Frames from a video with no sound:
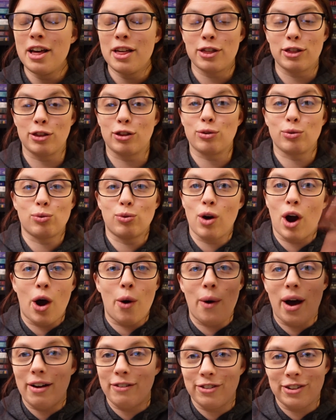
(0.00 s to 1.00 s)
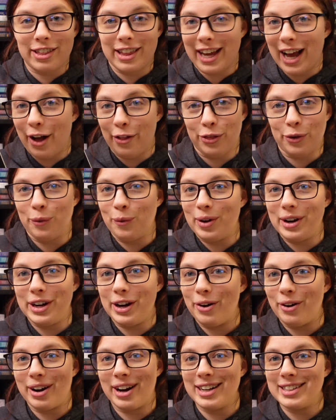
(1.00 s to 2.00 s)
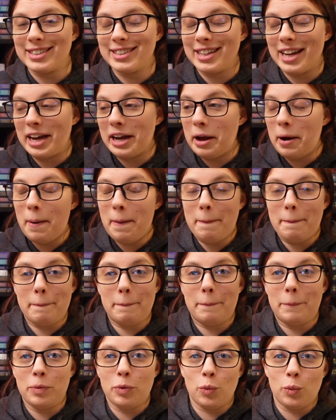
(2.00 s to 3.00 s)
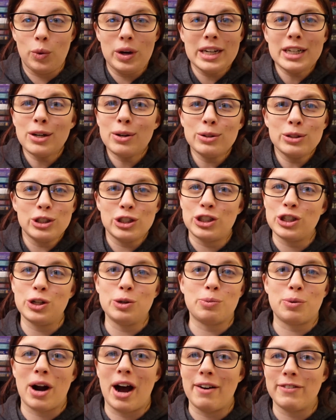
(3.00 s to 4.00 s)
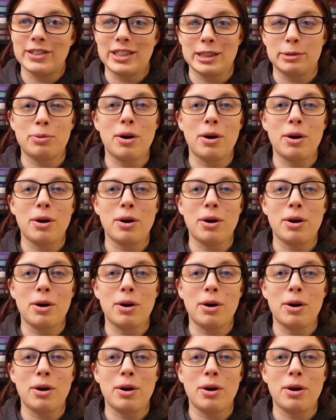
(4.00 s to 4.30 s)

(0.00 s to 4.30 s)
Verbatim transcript: throw everything out the window because, like, we don't do prophecies.